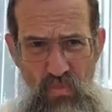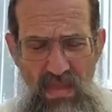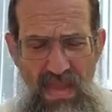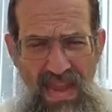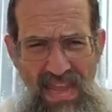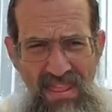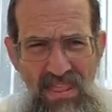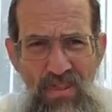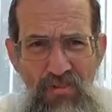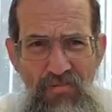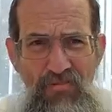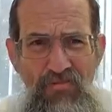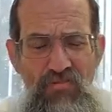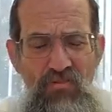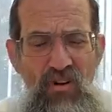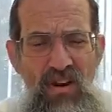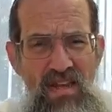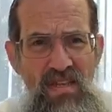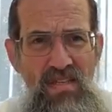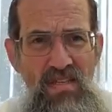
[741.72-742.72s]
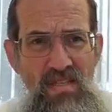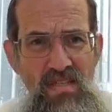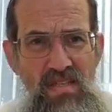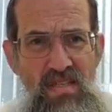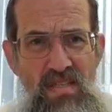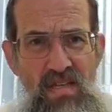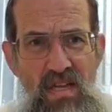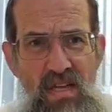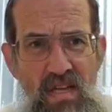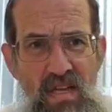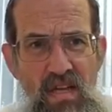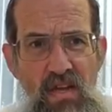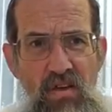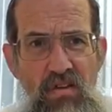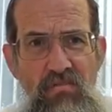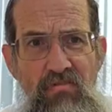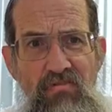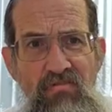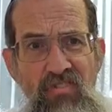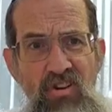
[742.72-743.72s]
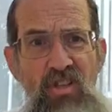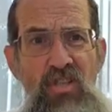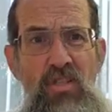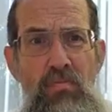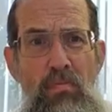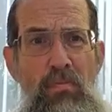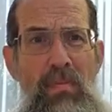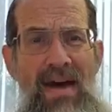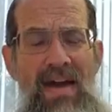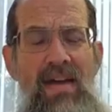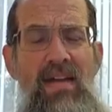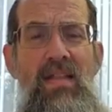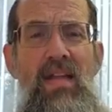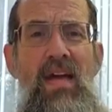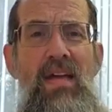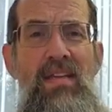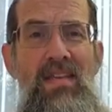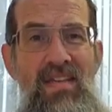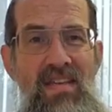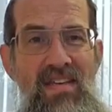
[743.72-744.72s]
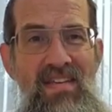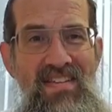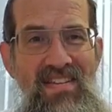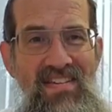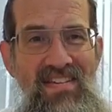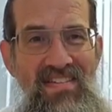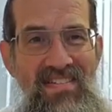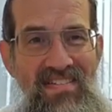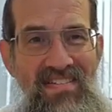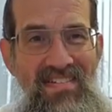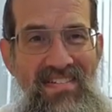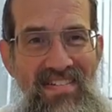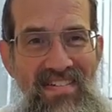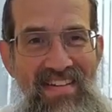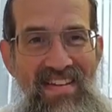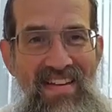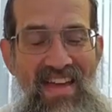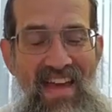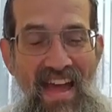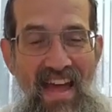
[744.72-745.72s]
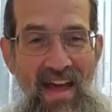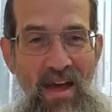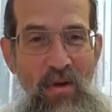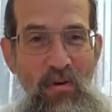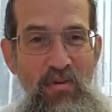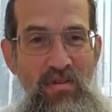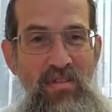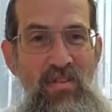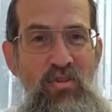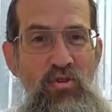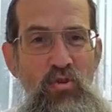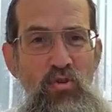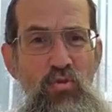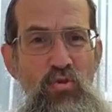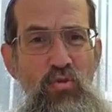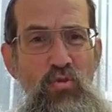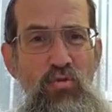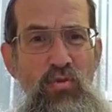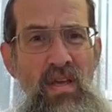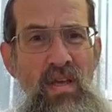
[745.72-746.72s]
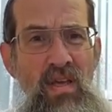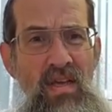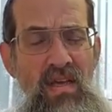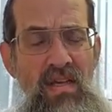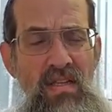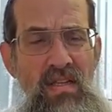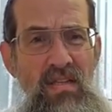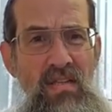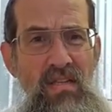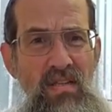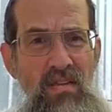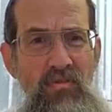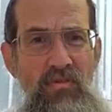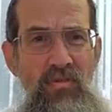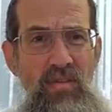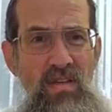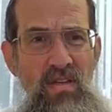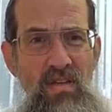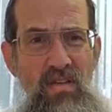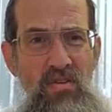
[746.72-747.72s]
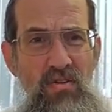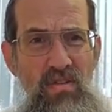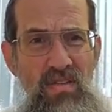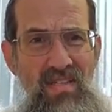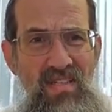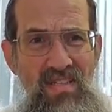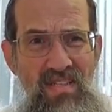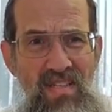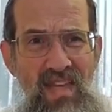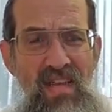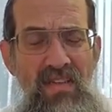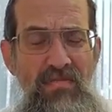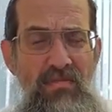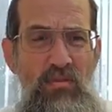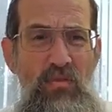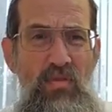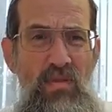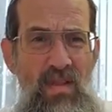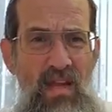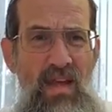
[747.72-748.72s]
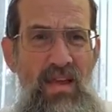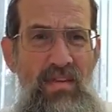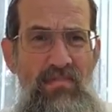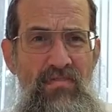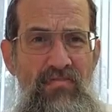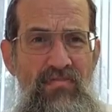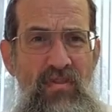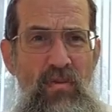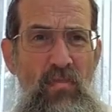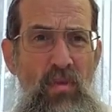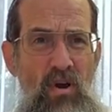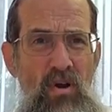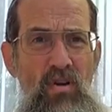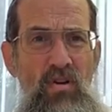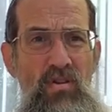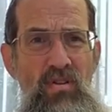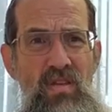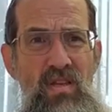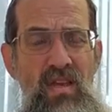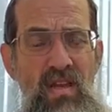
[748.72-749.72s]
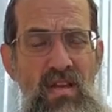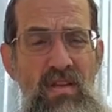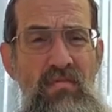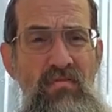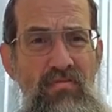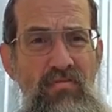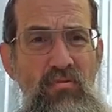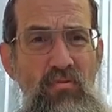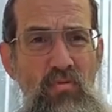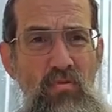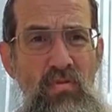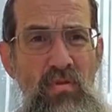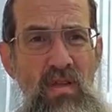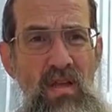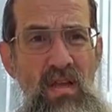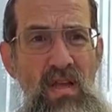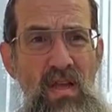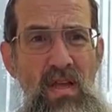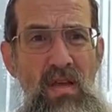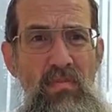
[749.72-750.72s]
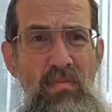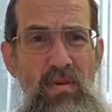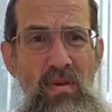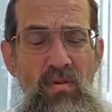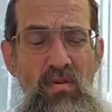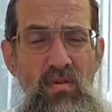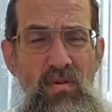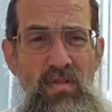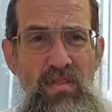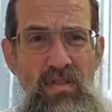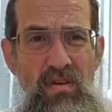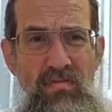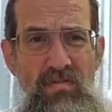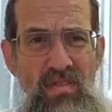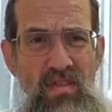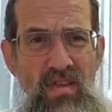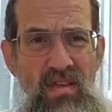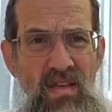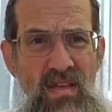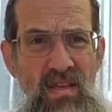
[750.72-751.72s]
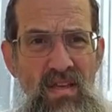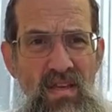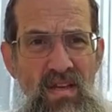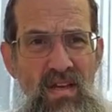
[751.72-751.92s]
and the phrase, "Vos macht a Yid?" How is a Jew doing? Literally could save your life from hunger to getting food because of the